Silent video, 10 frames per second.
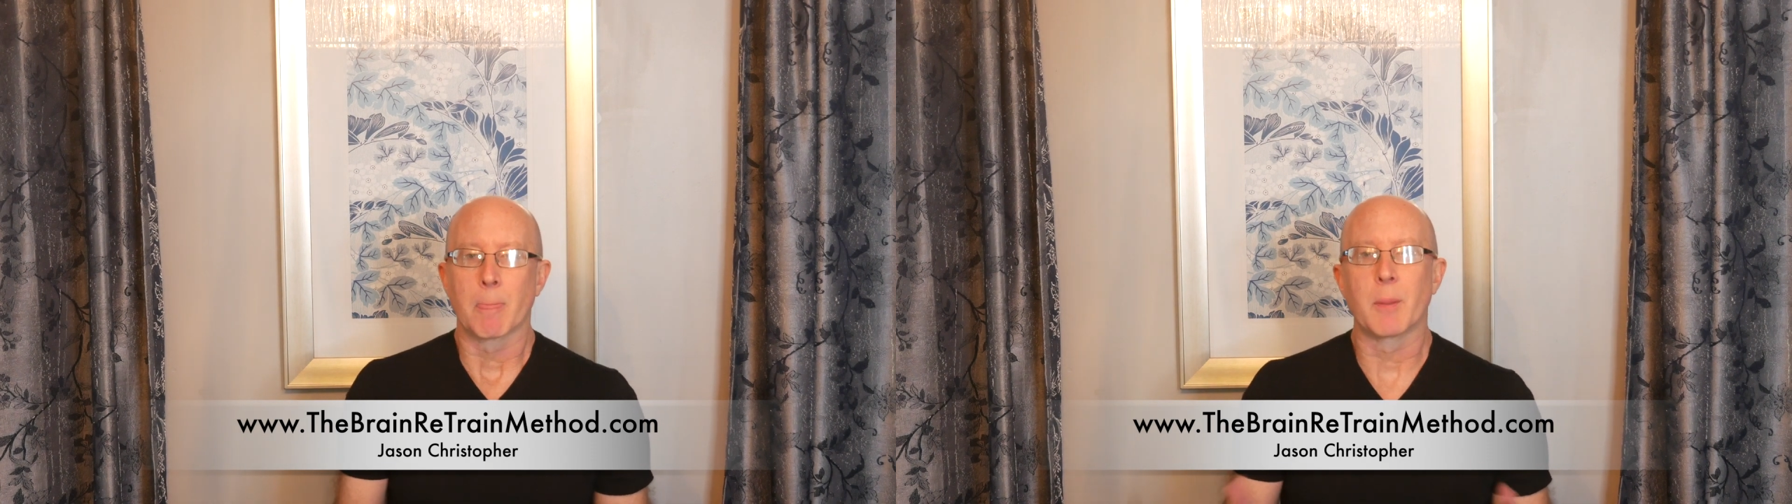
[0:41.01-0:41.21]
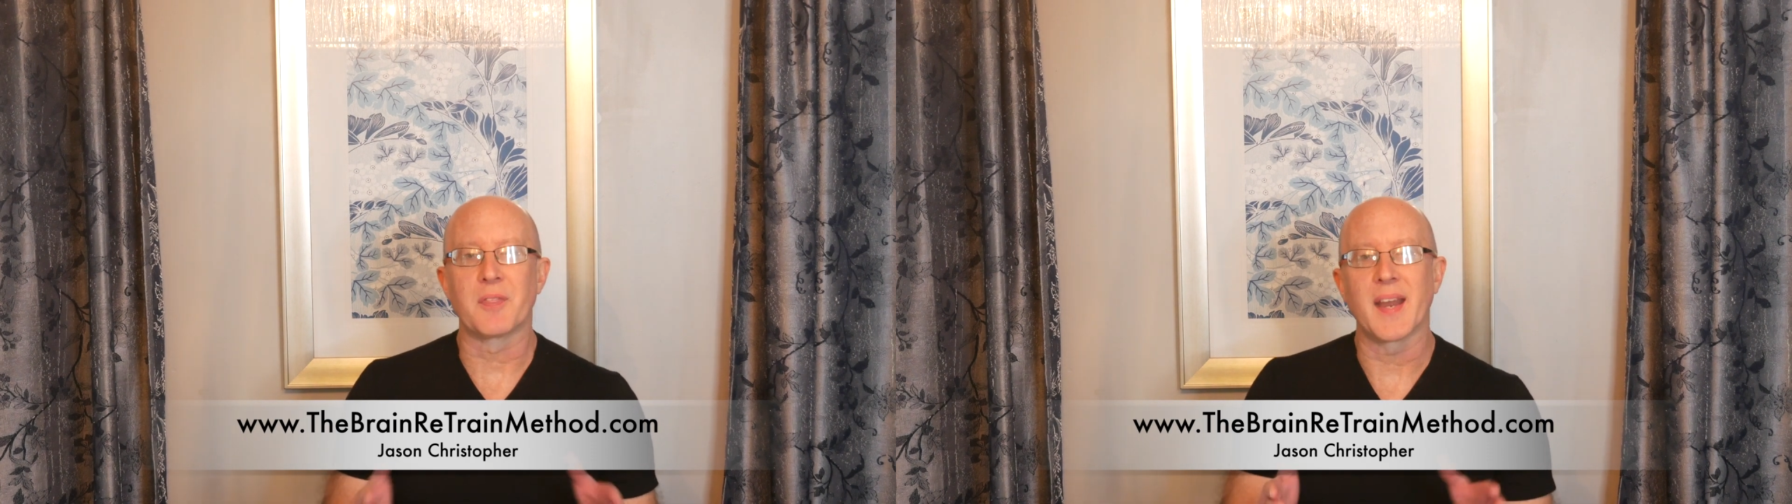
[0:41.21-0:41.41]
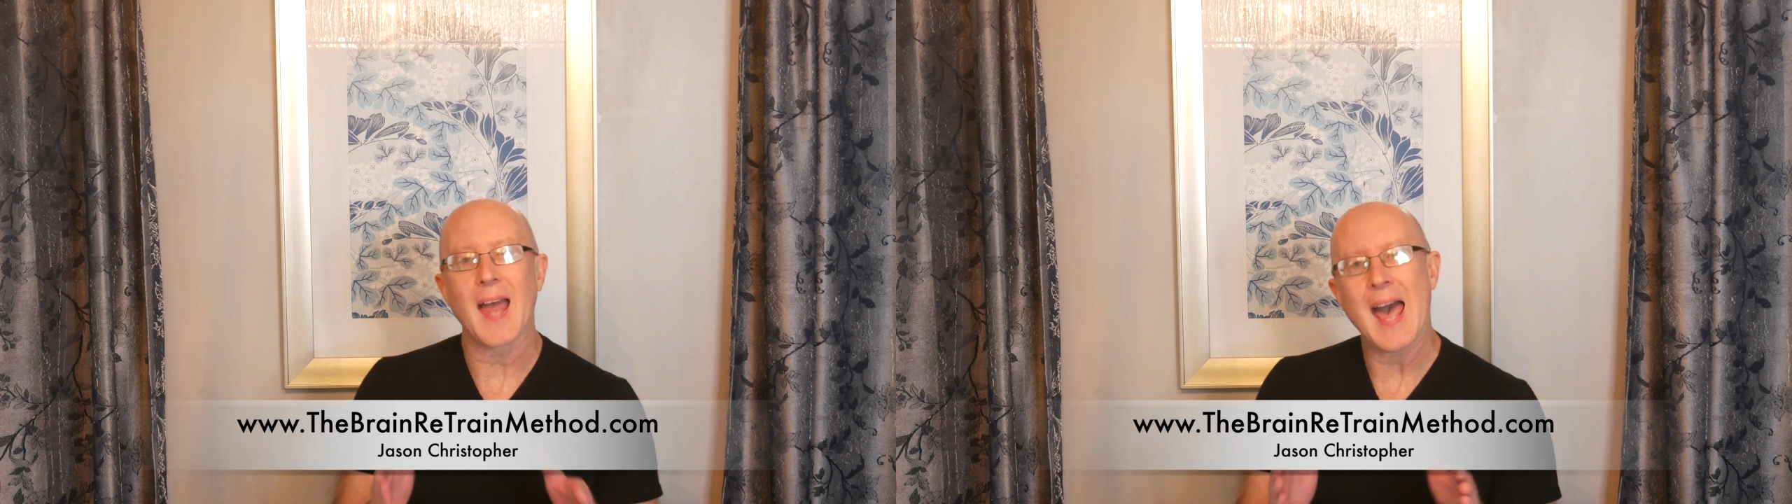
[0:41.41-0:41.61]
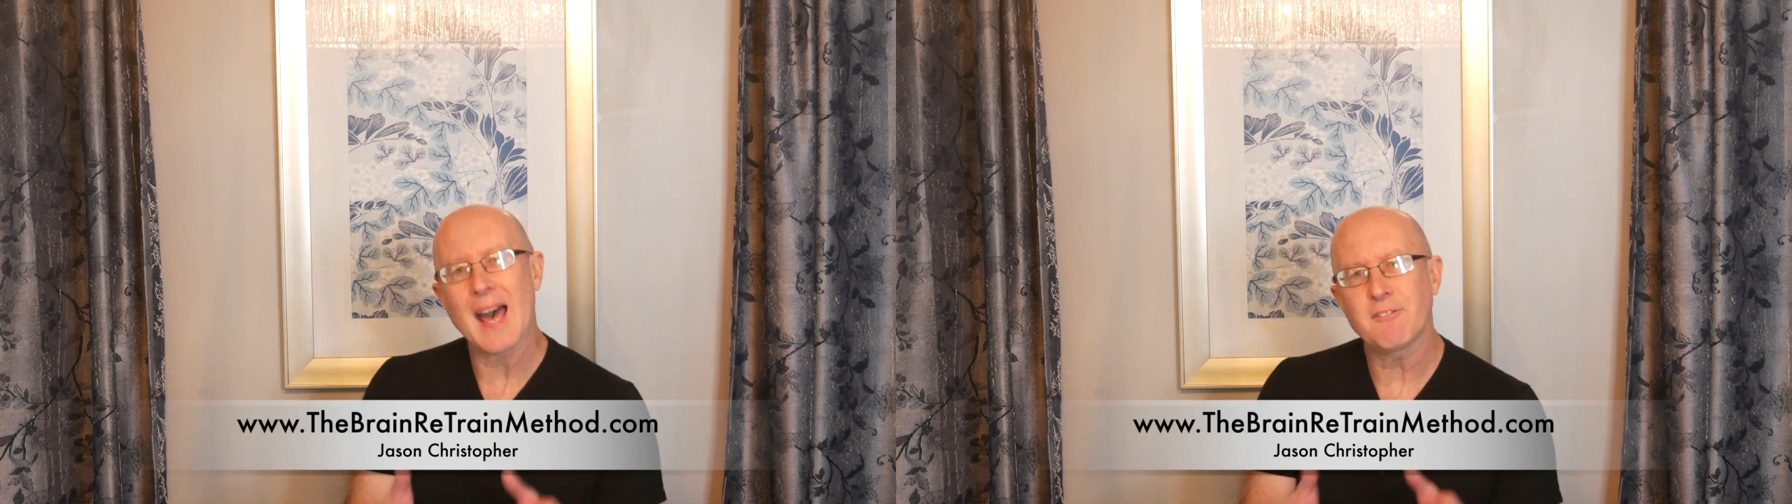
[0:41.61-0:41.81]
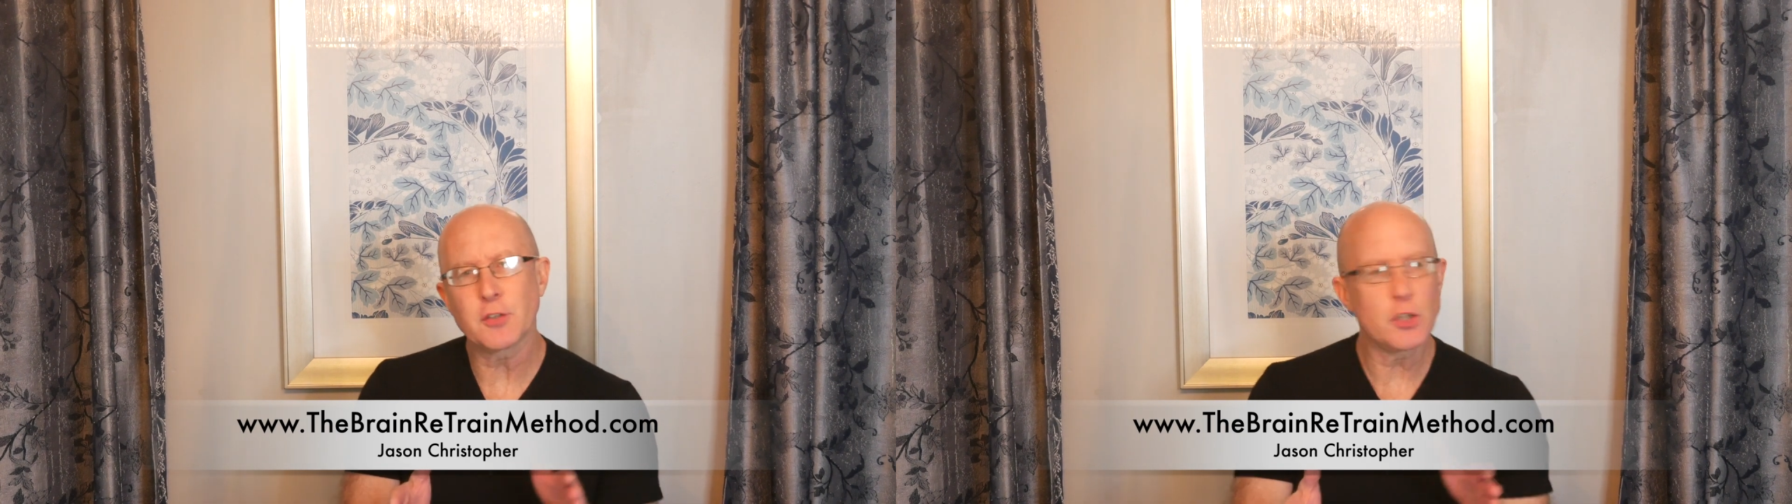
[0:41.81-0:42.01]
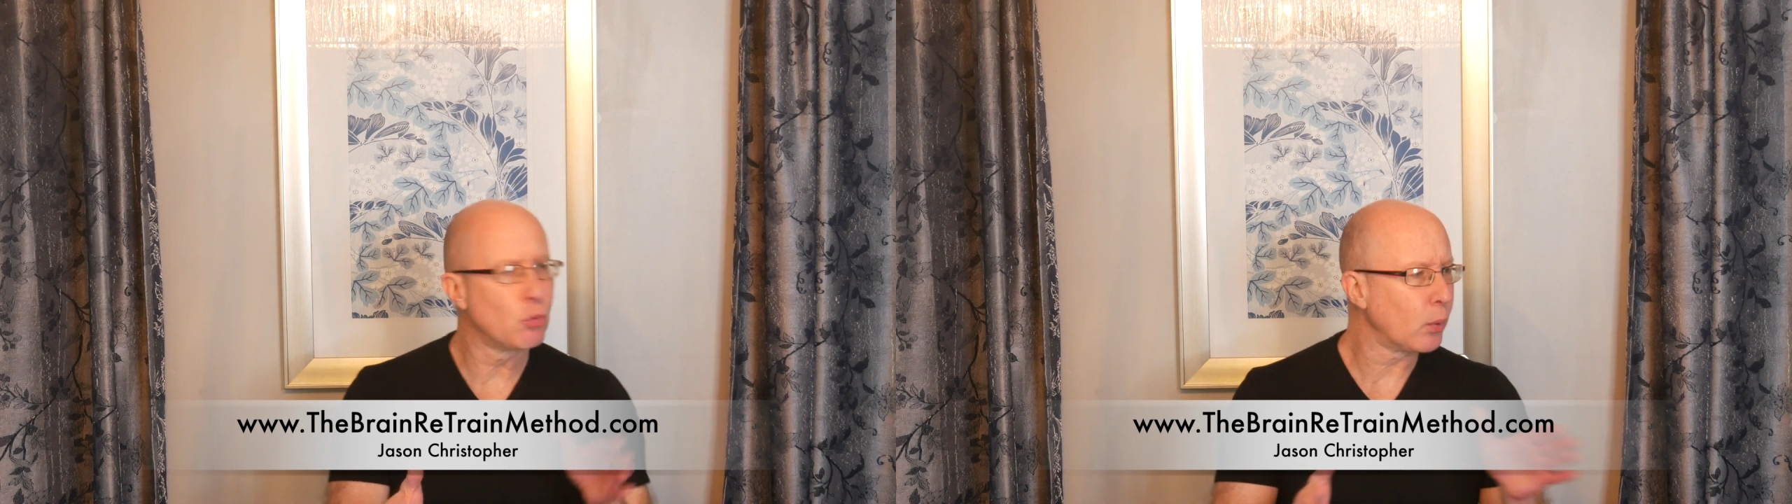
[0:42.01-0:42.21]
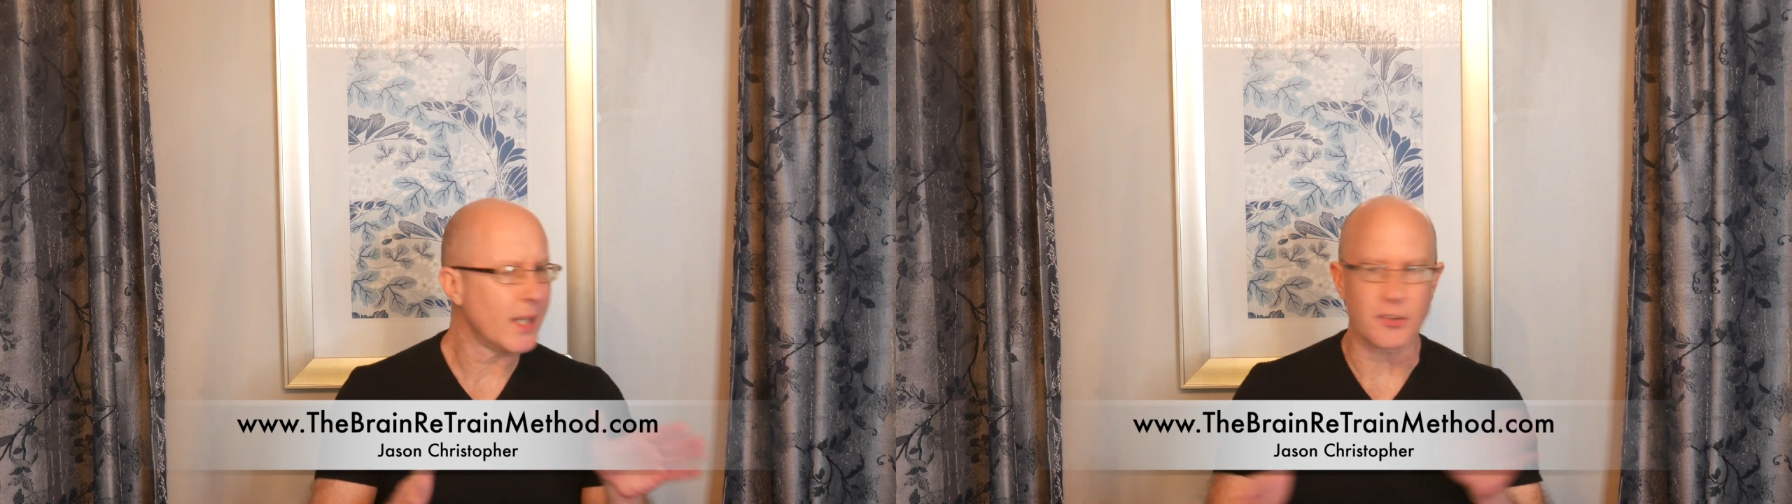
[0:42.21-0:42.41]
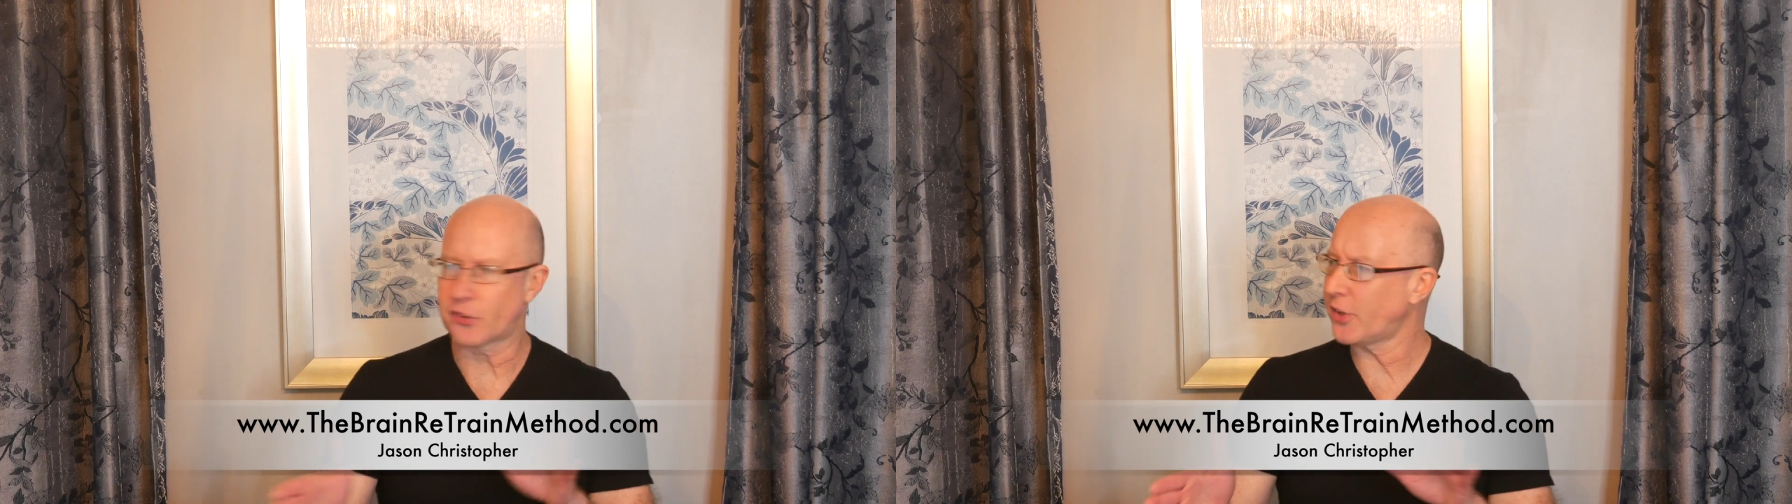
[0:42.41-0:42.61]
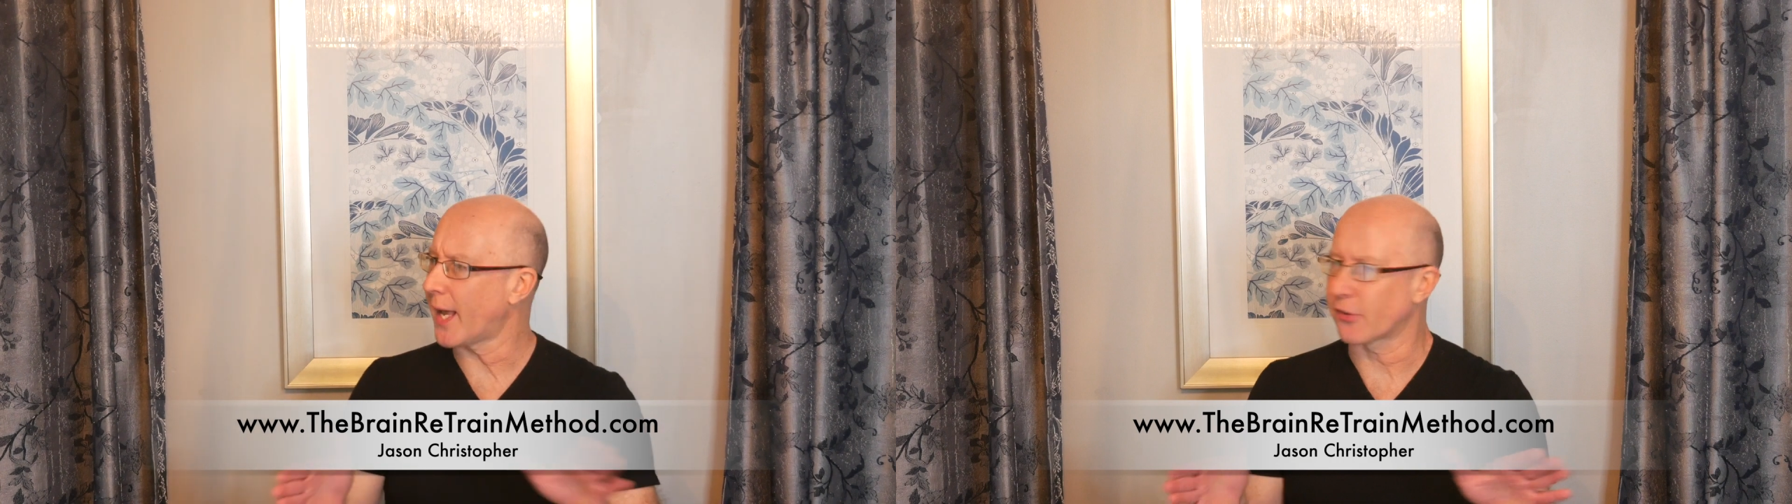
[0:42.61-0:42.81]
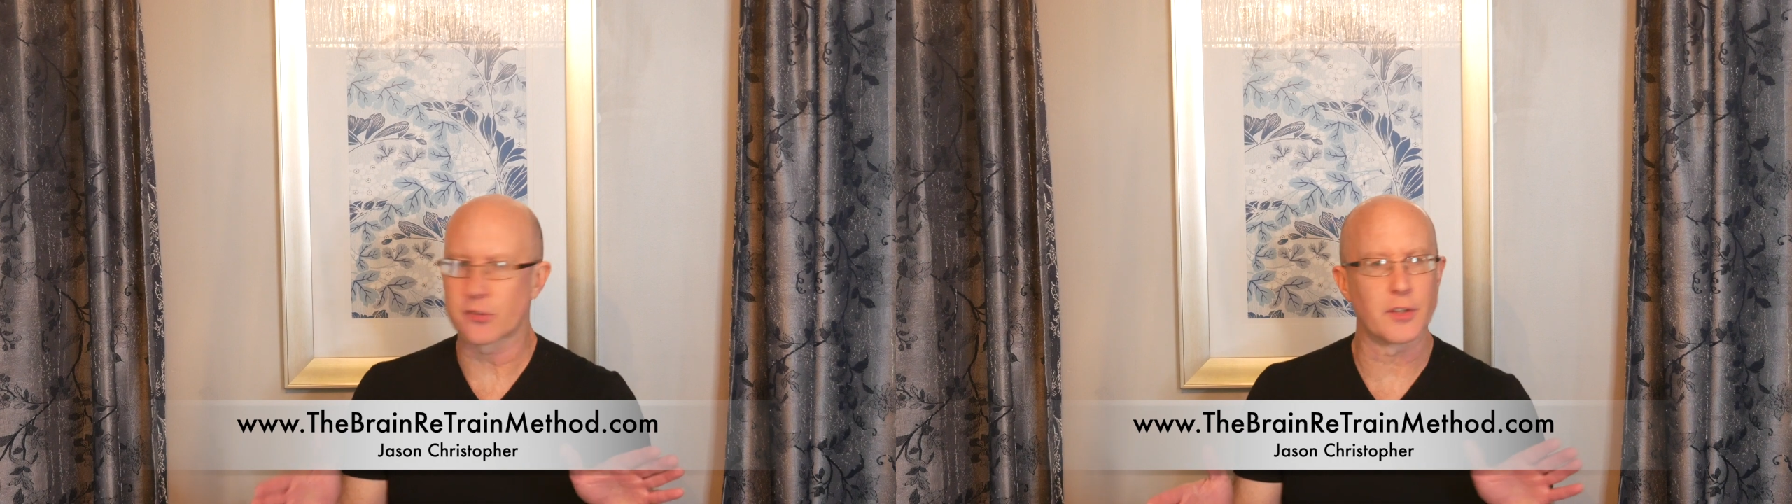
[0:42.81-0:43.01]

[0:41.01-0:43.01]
but then after you reassess